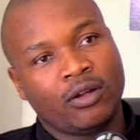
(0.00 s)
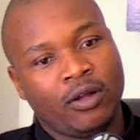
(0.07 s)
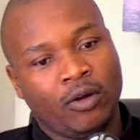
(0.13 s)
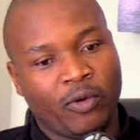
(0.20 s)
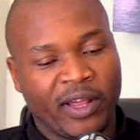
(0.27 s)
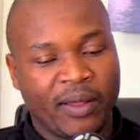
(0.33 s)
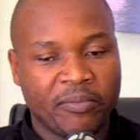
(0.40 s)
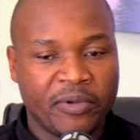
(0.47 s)

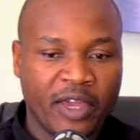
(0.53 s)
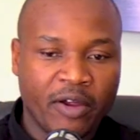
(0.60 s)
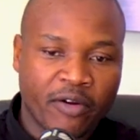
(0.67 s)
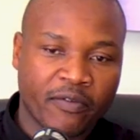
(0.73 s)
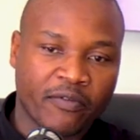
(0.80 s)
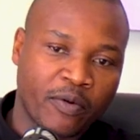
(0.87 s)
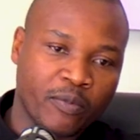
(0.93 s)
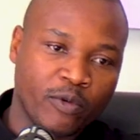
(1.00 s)
what well, I'm
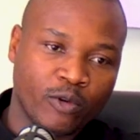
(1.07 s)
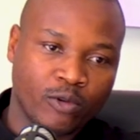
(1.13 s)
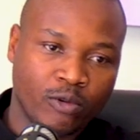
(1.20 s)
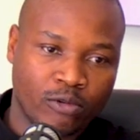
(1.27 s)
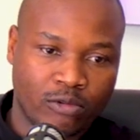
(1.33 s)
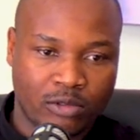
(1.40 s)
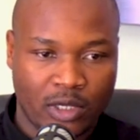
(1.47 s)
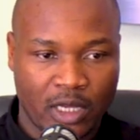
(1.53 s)
hearing from you,
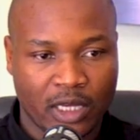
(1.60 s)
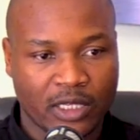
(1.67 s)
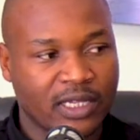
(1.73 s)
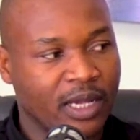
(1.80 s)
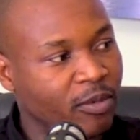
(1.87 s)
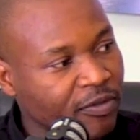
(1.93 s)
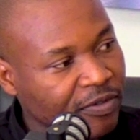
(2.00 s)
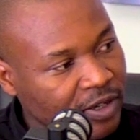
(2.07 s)
take
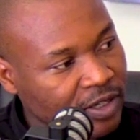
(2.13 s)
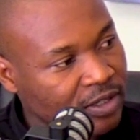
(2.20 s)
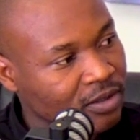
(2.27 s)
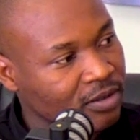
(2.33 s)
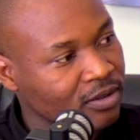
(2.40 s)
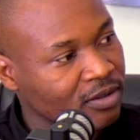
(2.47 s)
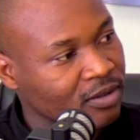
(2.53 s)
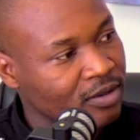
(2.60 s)
some of it,
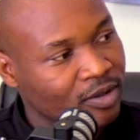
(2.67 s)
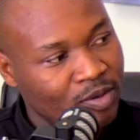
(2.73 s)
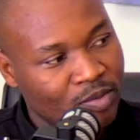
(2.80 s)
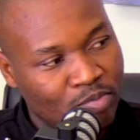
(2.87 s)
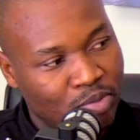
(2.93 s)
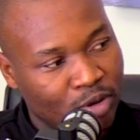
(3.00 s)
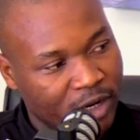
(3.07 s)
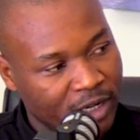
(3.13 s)

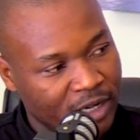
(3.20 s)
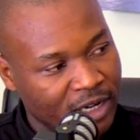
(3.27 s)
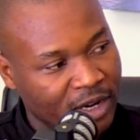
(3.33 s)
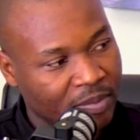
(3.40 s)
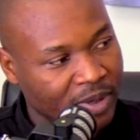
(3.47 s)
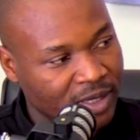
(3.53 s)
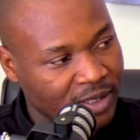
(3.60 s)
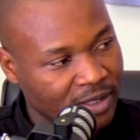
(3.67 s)
put it in a
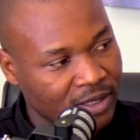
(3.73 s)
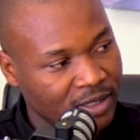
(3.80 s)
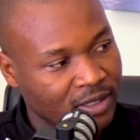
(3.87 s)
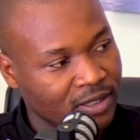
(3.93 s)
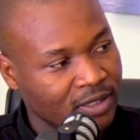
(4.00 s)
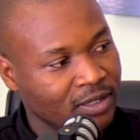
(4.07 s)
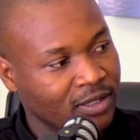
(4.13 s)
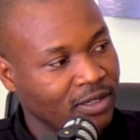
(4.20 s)

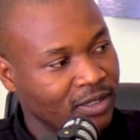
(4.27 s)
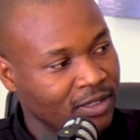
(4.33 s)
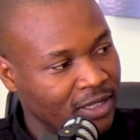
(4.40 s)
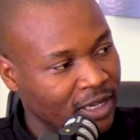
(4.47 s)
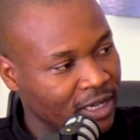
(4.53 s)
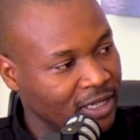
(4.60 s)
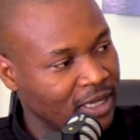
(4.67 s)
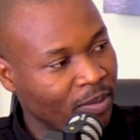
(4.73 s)
business,
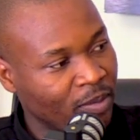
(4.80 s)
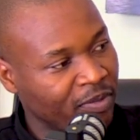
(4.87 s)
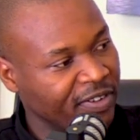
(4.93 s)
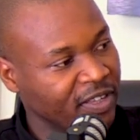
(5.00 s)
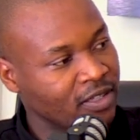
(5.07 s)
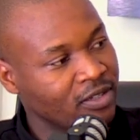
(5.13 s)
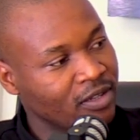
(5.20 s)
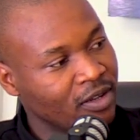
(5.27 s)
take some of
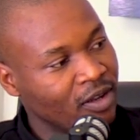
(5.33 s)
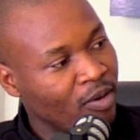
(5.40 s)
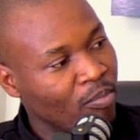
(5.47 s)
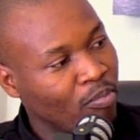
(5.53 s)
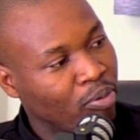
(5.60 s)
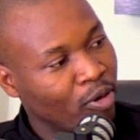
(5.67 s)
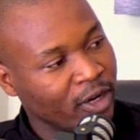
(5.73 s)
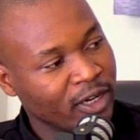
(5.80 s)
it,
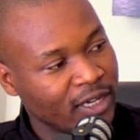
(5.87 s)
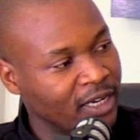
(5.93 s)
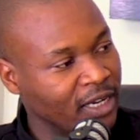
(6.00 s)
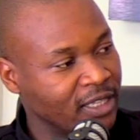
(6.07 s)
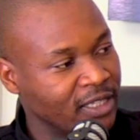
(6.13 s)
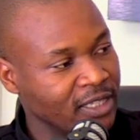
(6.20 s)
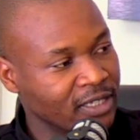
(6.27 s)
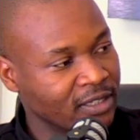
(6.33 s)
put it in a
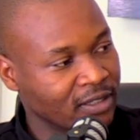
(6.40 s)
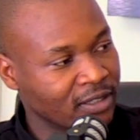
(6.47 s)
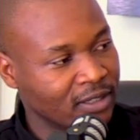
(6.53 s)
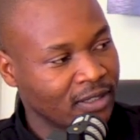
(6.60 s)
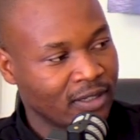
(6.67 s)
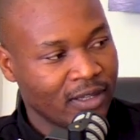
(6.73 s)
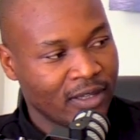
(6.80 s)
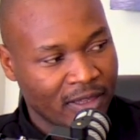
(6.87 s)
deal.
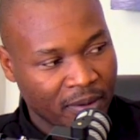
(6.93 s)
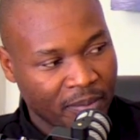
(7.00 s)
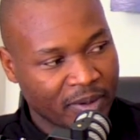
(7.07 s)
Yes.